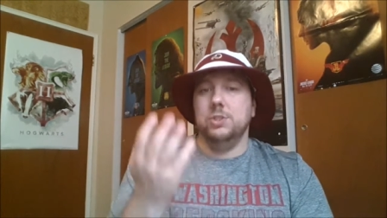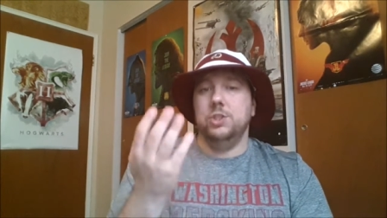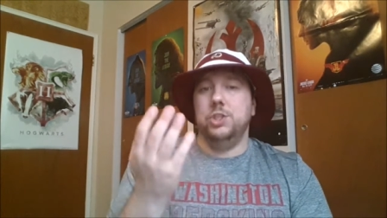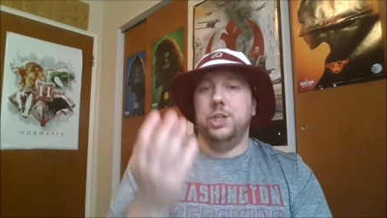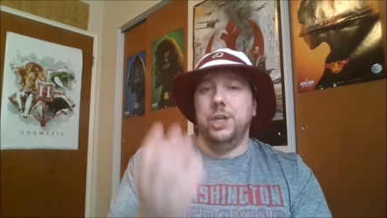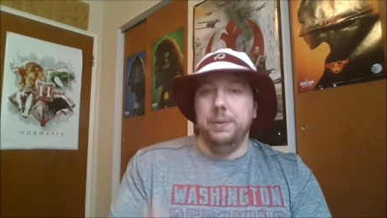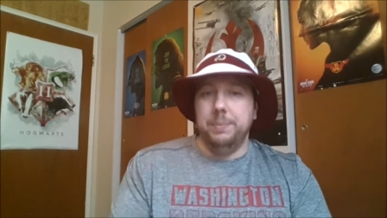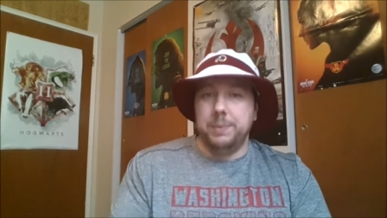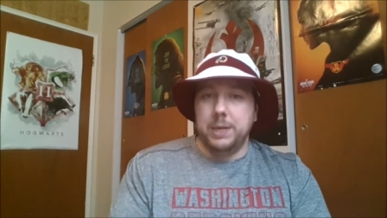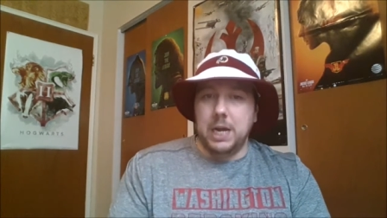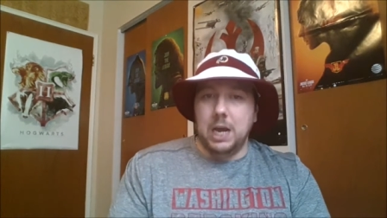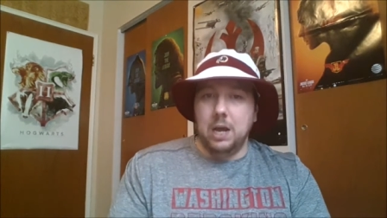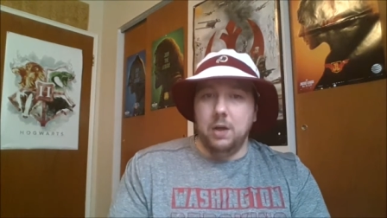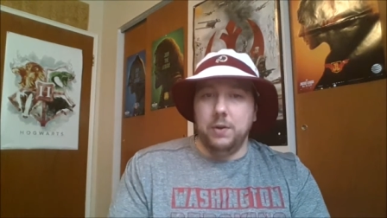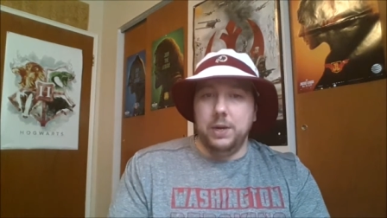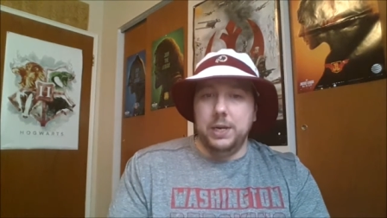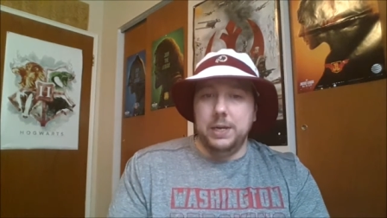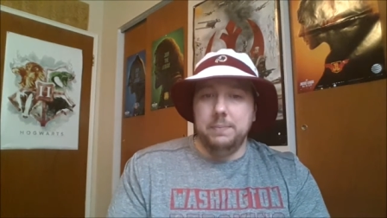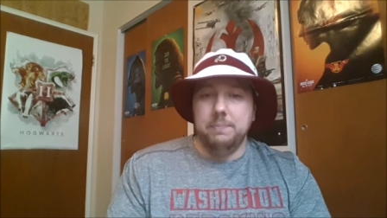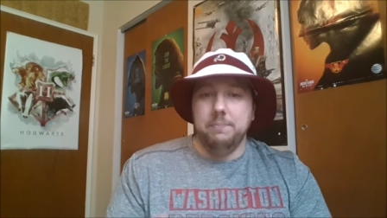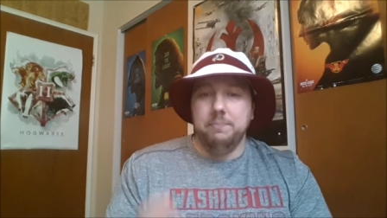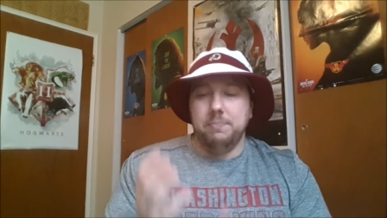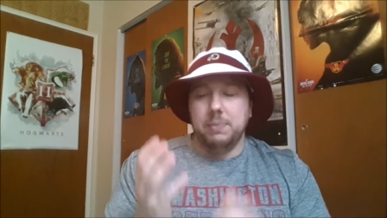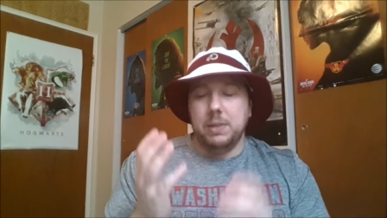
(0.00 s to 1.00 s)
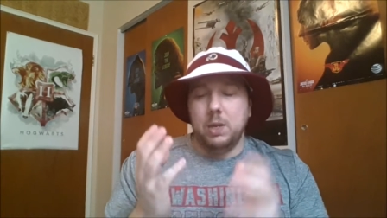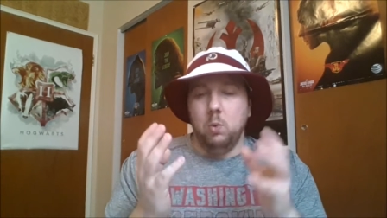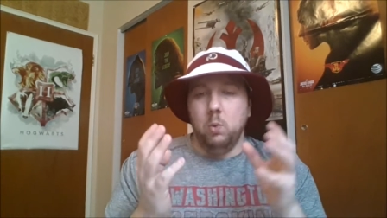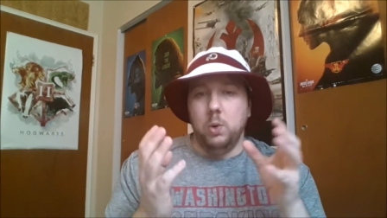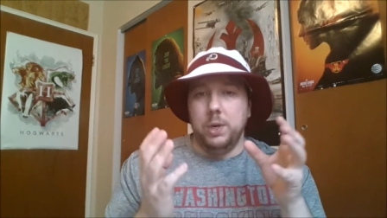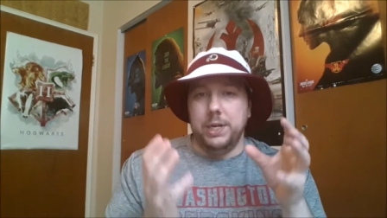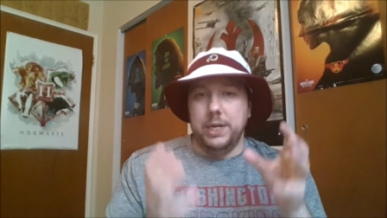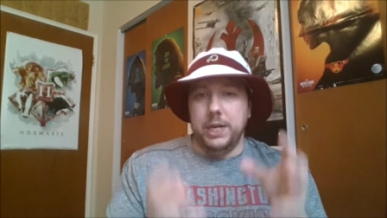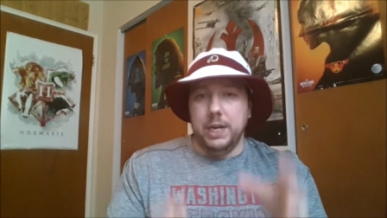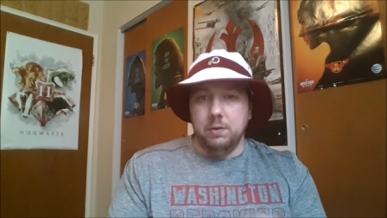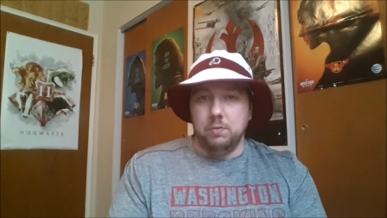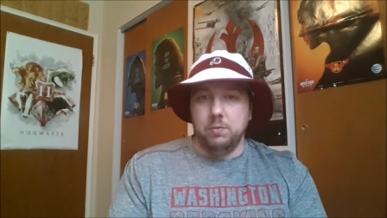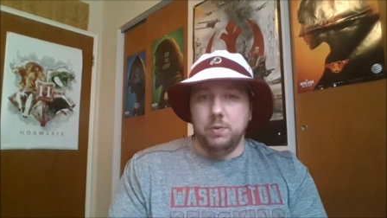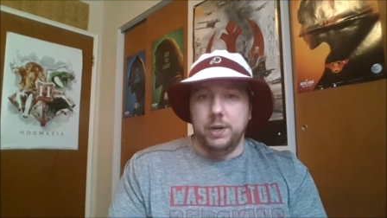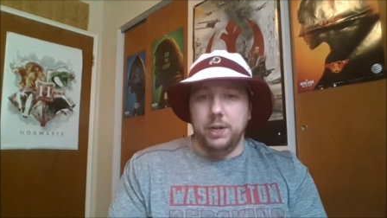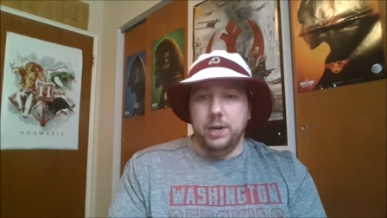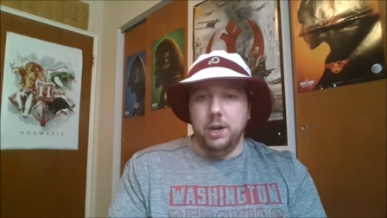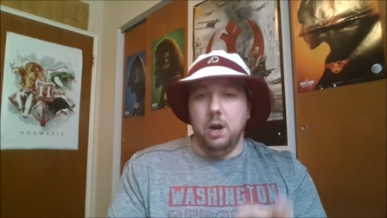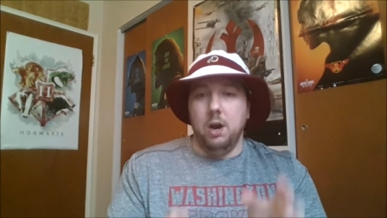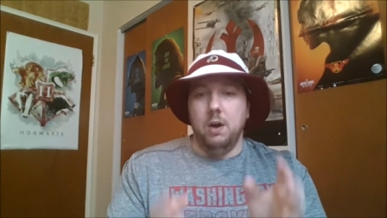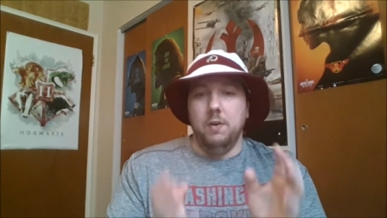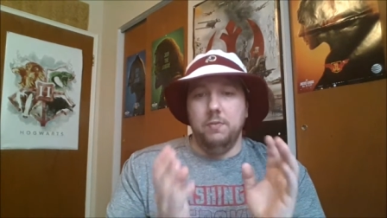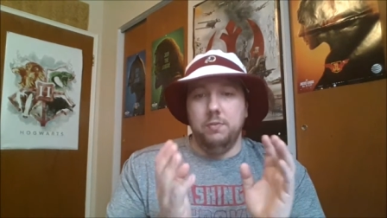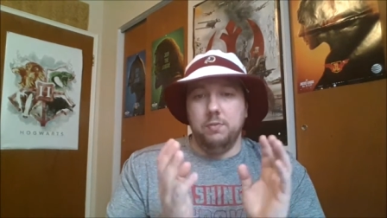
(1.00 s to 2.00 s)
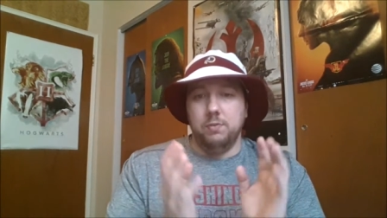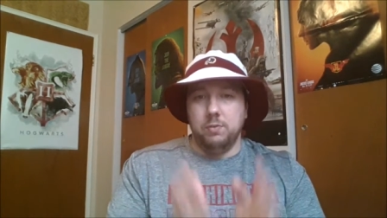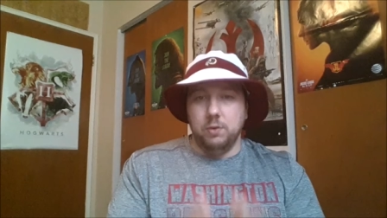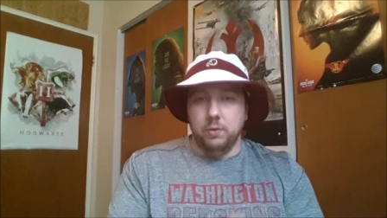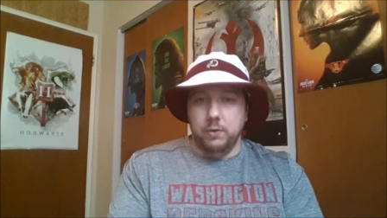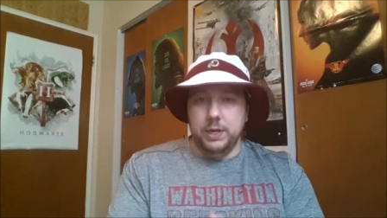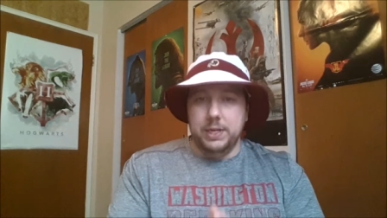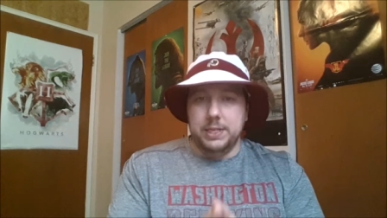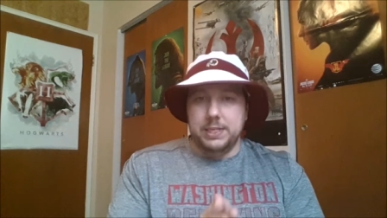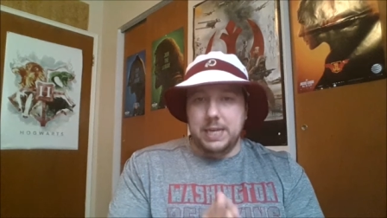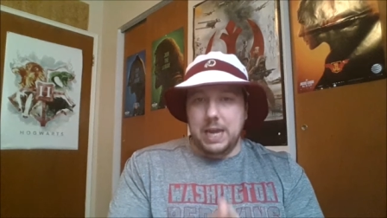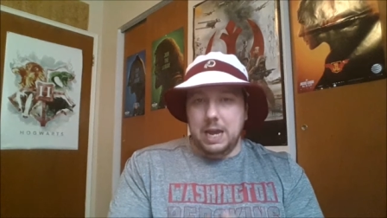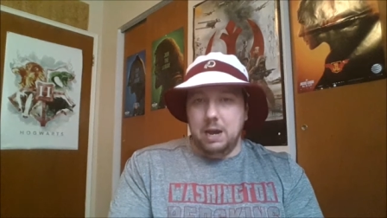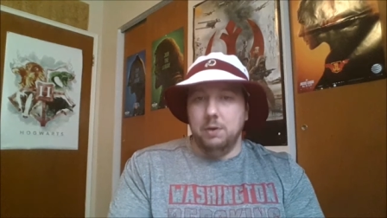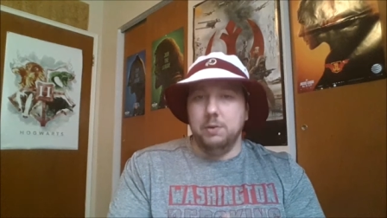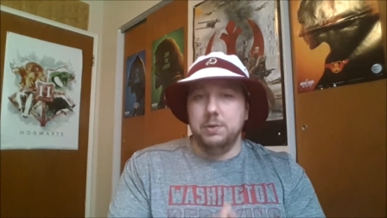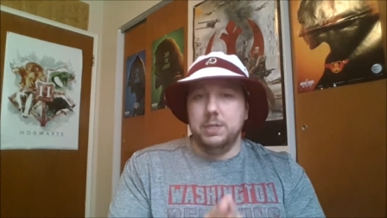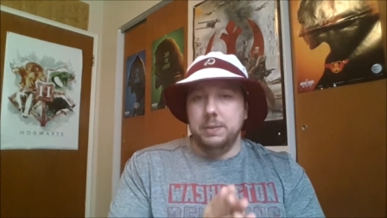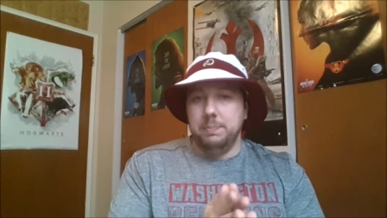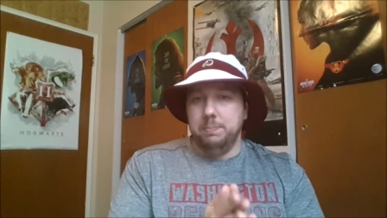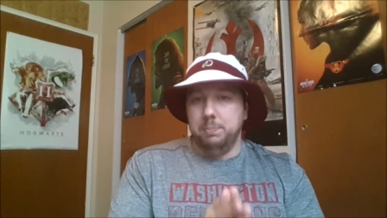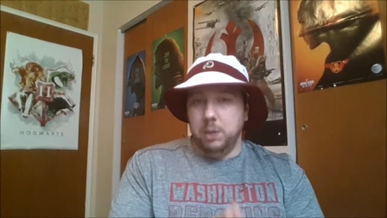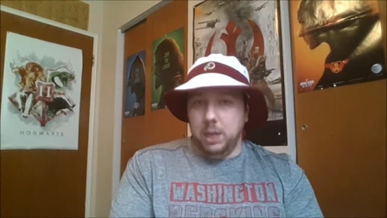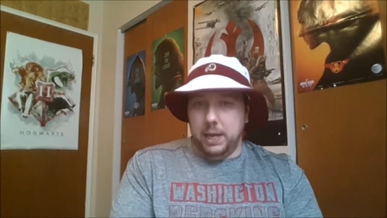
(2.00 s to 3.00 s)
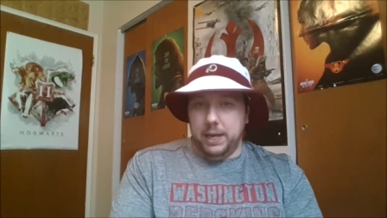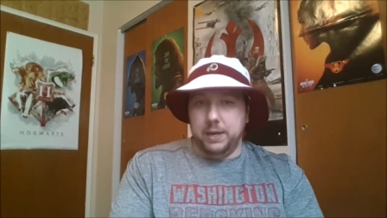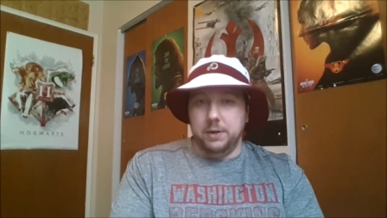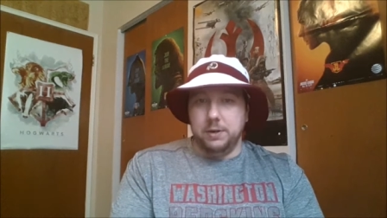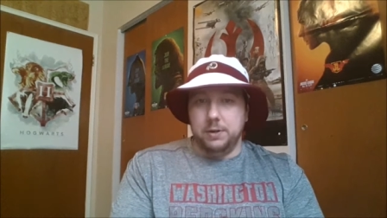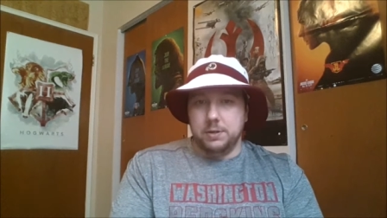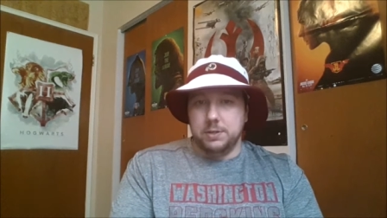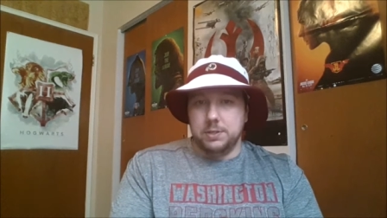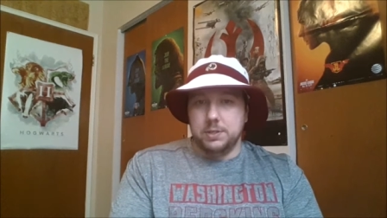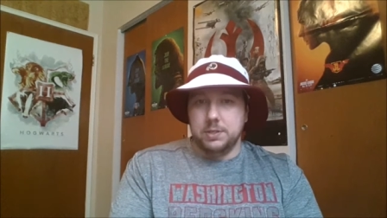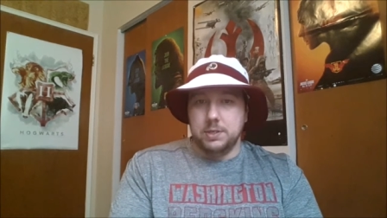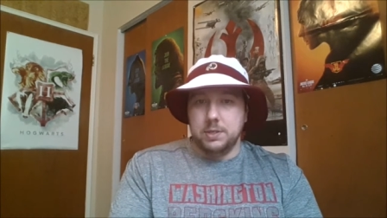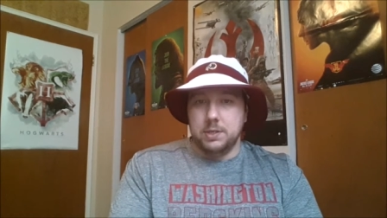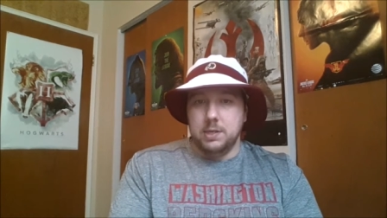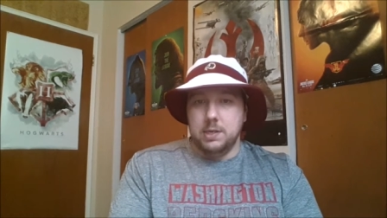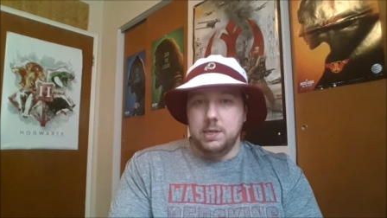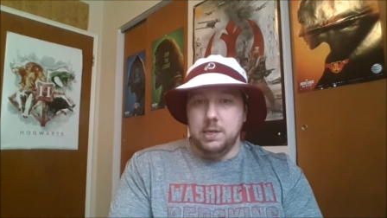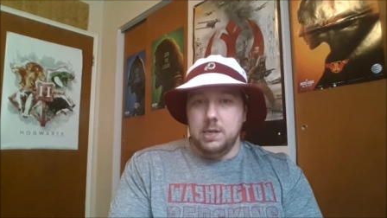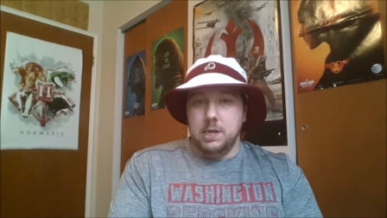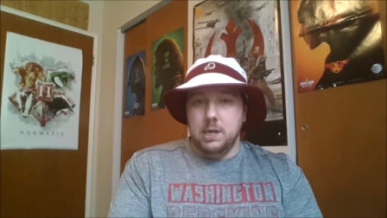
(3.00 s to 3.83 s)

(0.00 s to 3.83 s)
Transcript: Chip Kelly would get rid of really talented players